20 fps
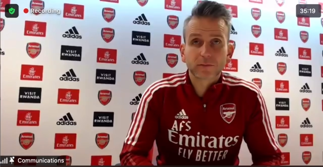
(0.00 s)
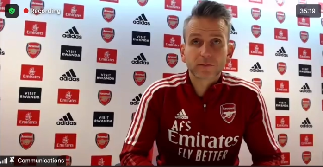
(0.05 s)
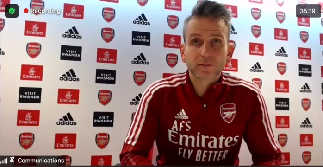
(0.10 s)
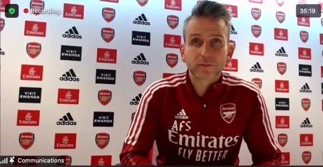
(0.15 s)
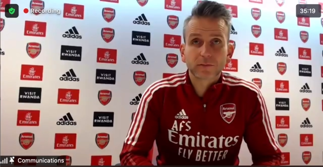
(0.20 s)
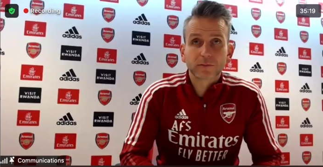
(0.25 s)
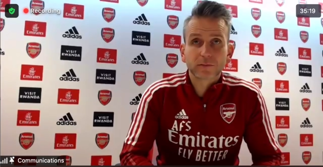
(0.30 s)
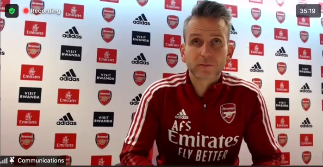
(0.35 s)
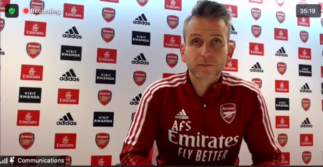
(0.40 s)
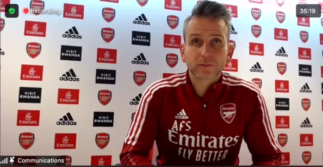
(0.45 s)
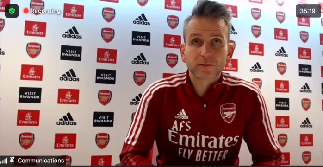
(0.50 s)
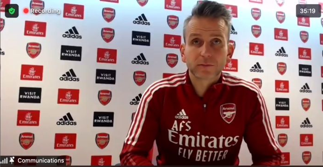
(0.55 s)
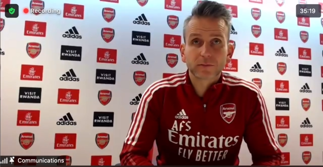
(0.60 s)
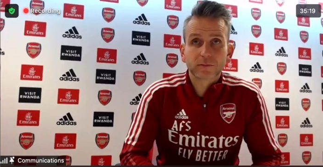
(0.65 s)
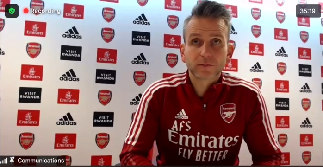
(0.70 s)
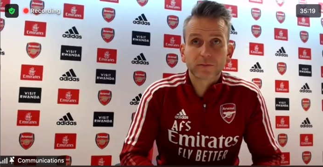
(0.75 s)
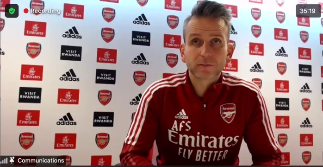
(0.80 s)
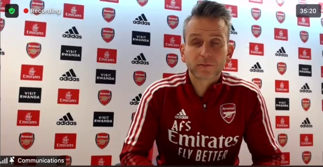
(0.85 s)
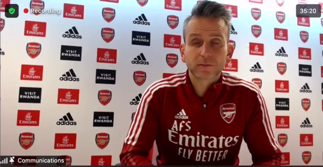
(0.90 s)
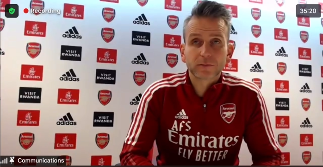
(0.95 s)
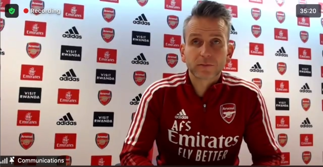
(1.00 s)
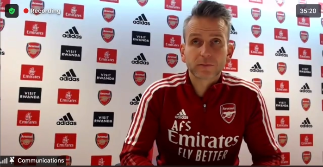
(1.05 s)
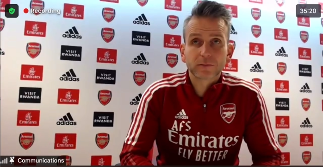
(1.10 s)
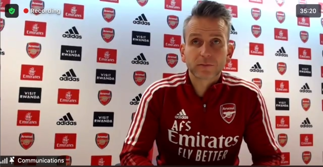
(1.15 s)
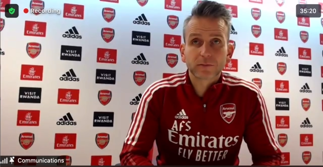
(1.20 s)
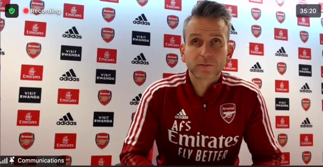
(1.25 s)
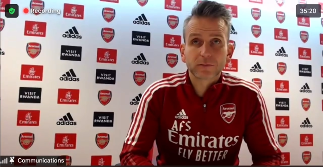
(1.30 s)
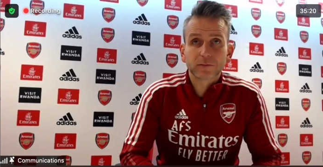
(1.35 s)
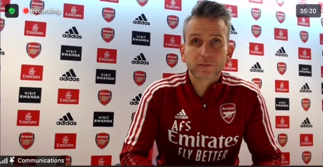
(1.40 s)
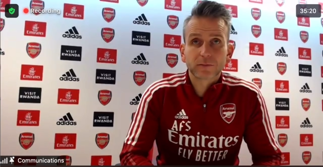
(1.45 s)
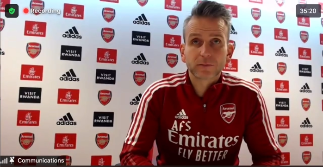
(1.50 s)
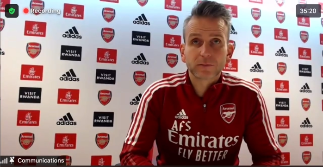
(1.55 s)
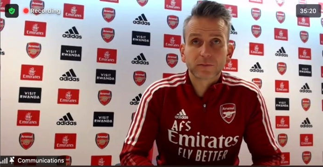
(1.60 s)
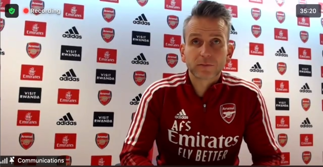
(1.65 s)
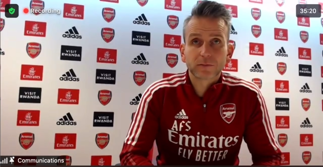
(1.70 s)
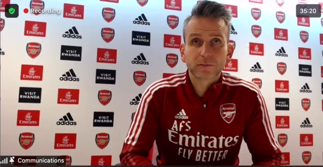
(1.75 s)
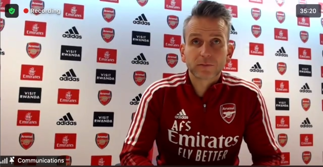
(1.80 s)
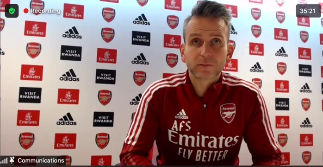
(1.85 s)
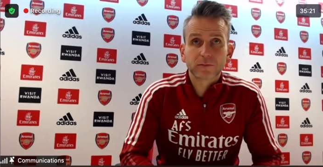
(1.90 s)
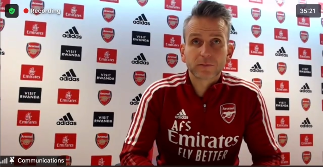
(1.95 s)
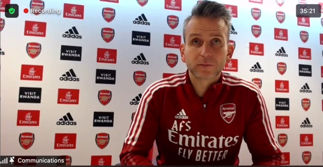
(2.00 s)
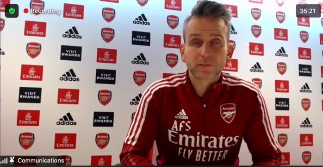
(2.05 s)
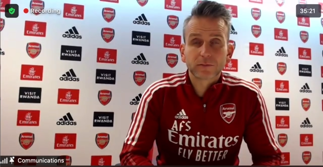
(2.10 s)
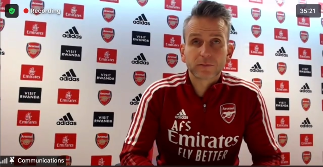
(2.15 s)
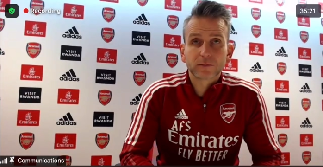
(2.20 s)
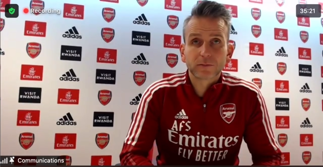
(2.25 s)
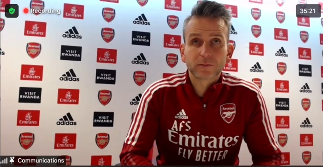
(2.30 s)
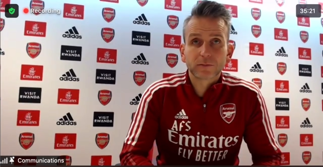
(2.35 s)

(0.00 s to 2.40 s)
(no one is talking)